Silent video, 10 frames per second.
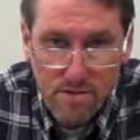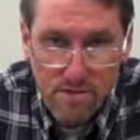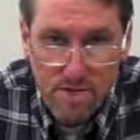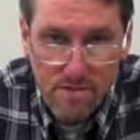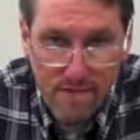
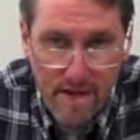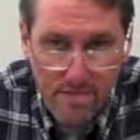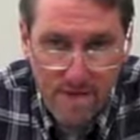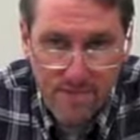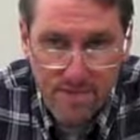usually getting back
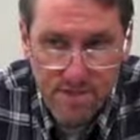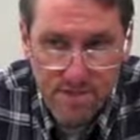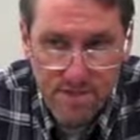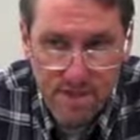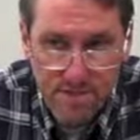about 6
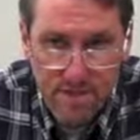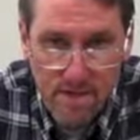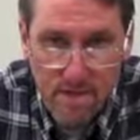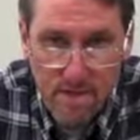in the evening.